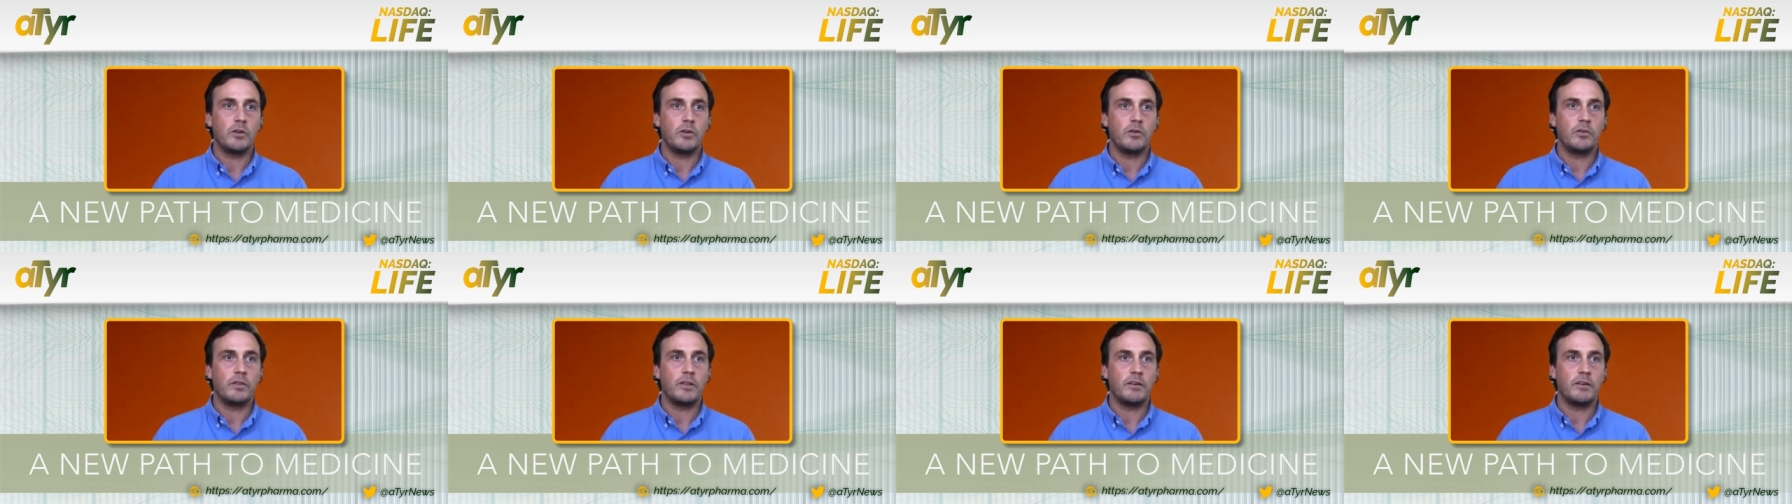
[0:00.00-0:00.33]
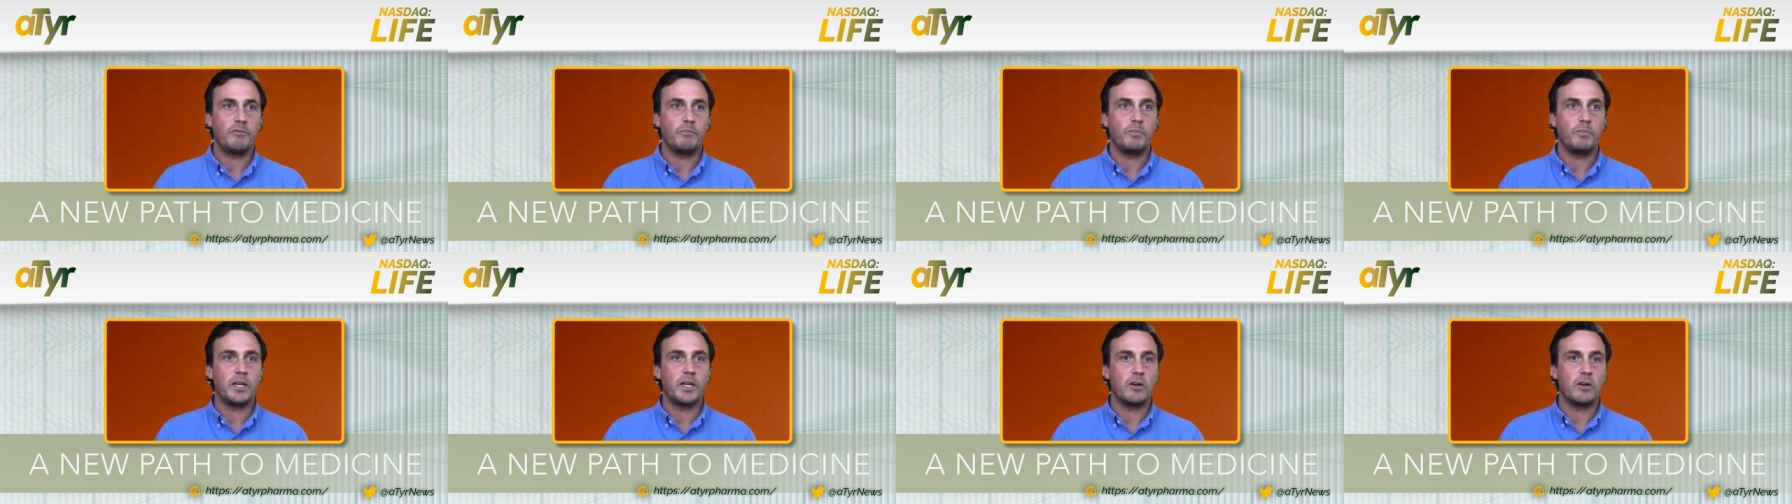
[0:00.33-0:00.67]
know
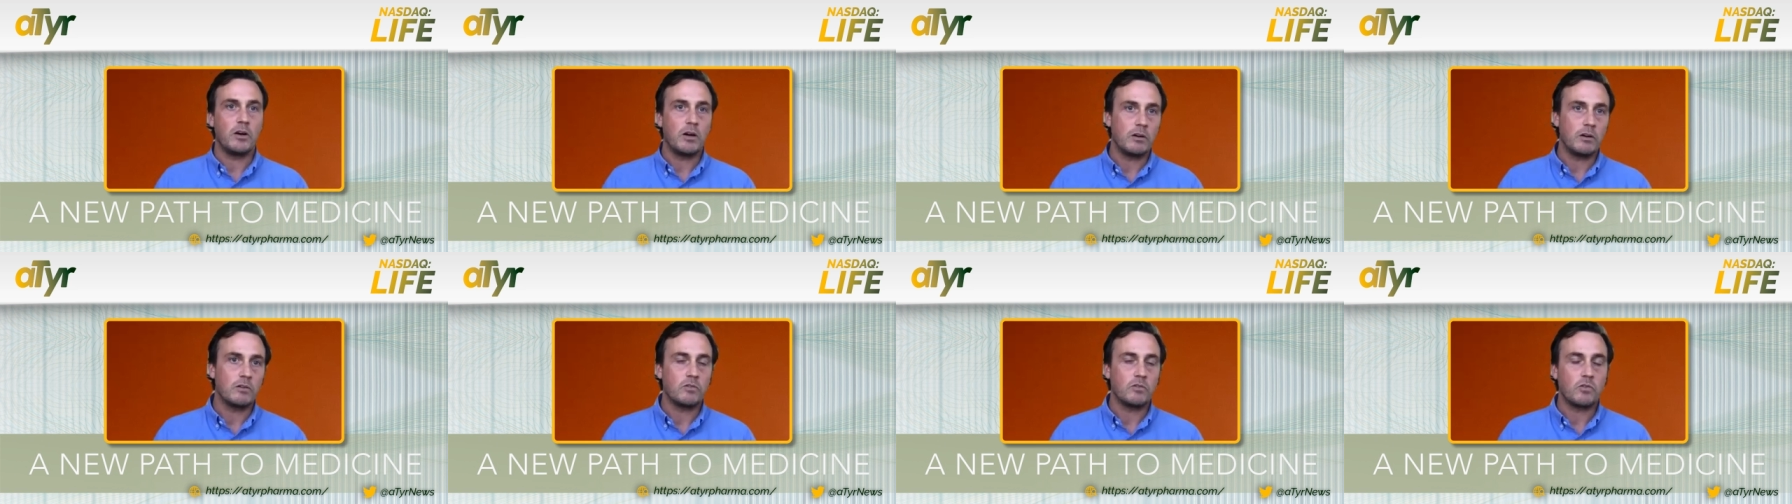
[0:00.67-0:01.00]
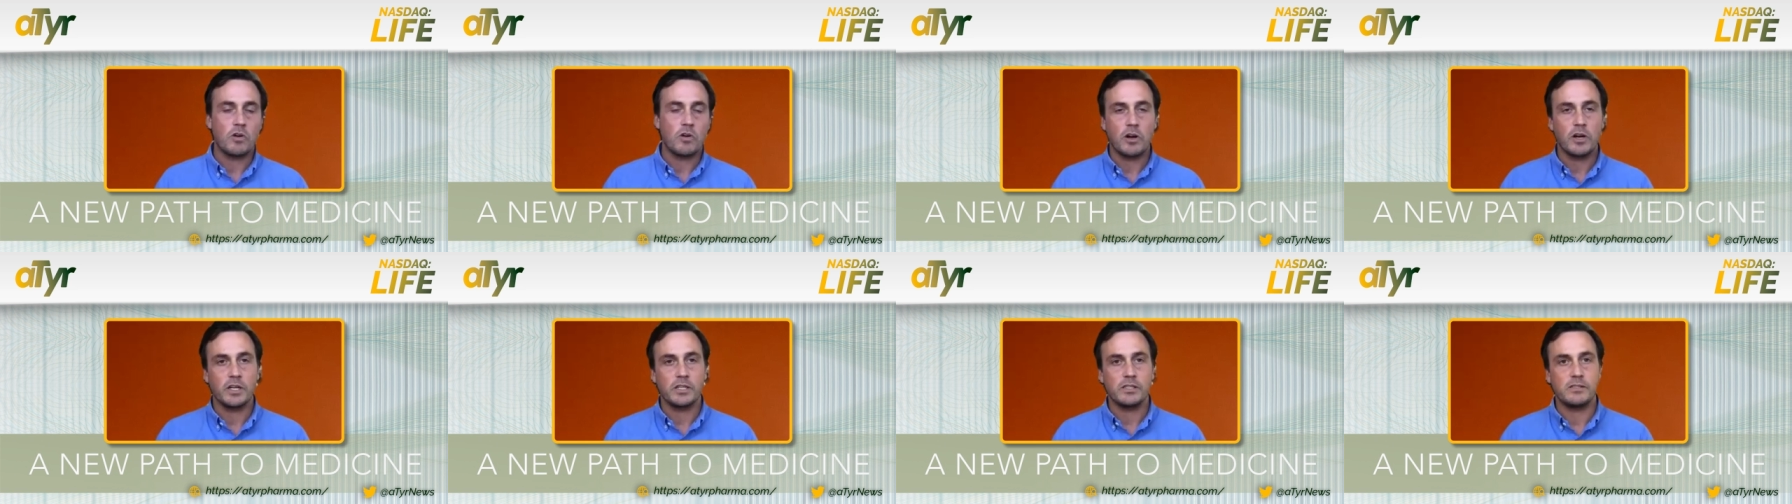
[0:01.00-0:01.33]
they've been on
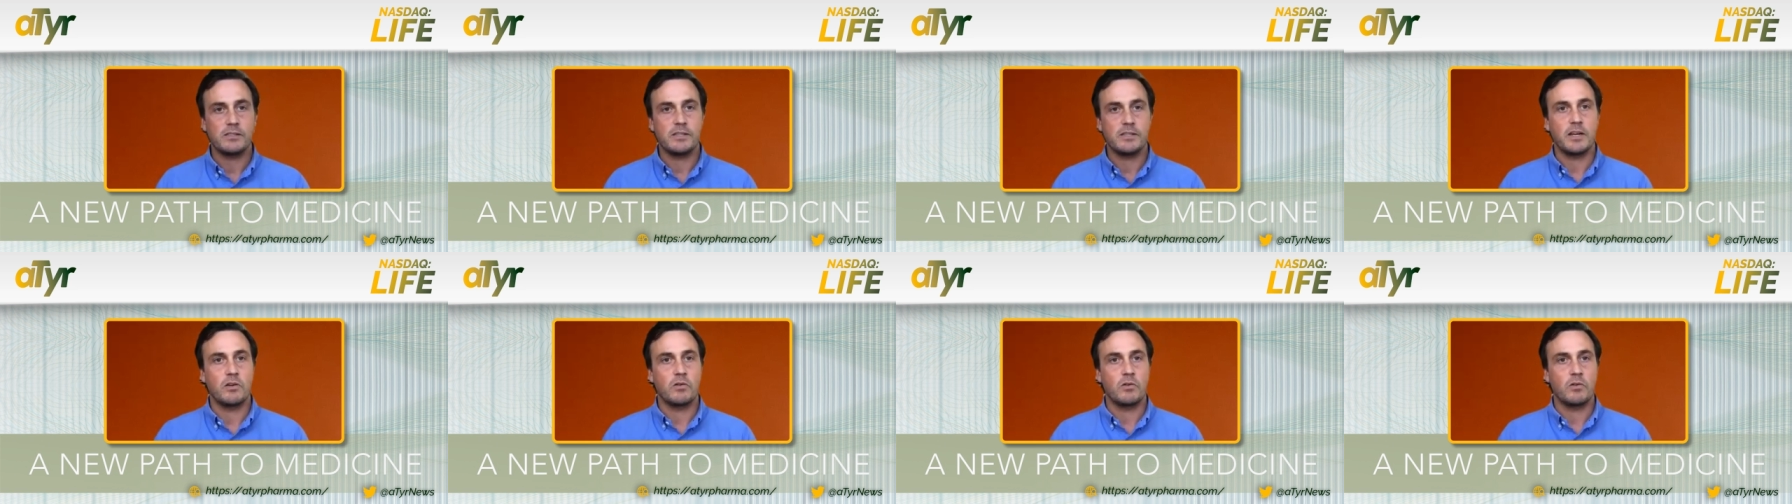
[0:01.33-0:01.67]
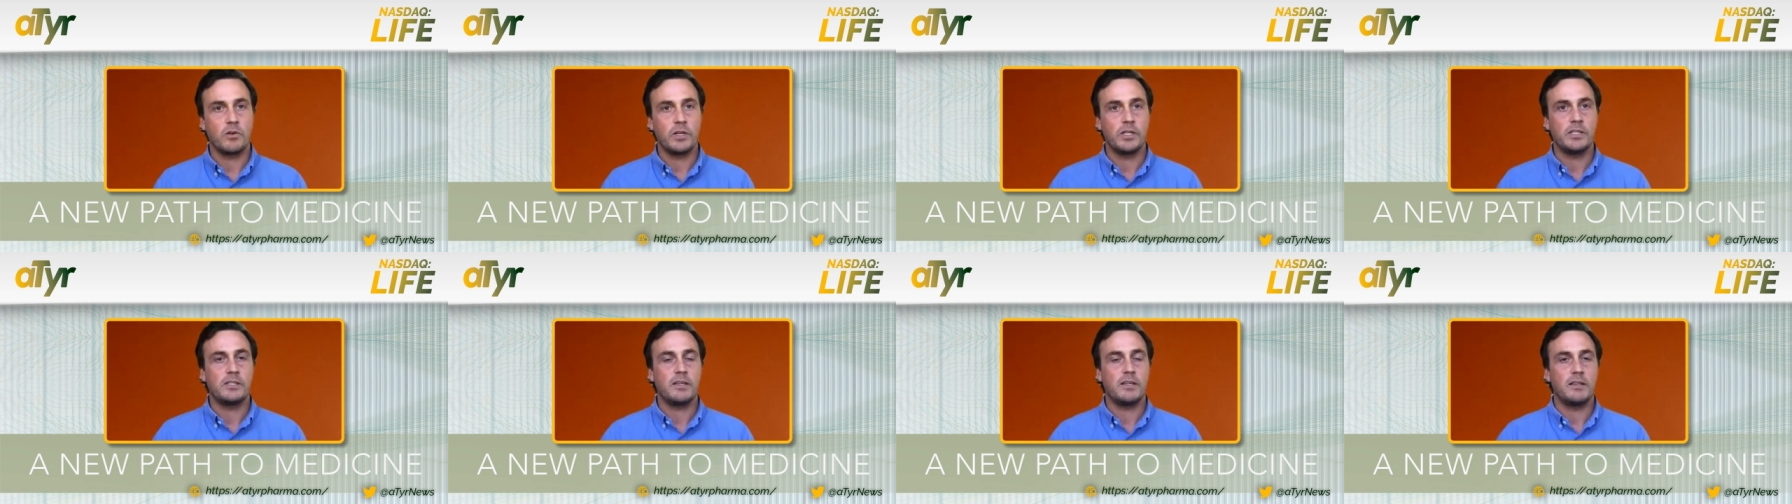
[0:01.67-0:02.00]
chronic
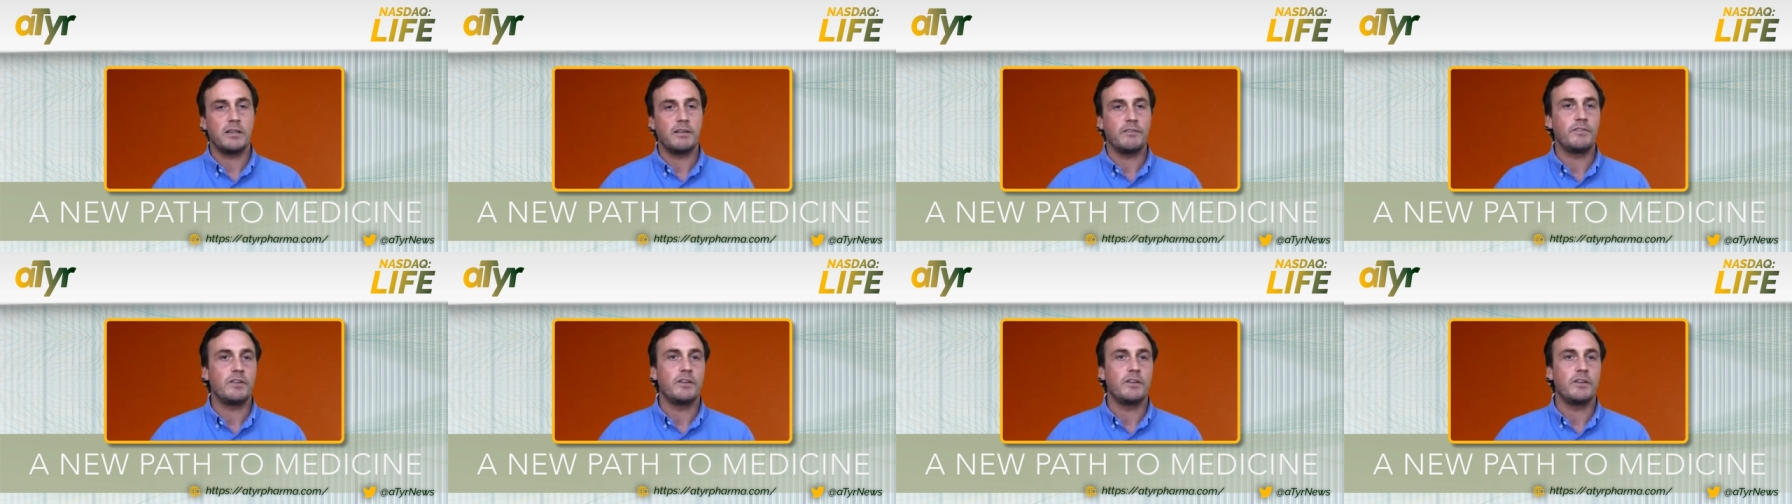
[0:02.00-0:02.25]
steroids and they've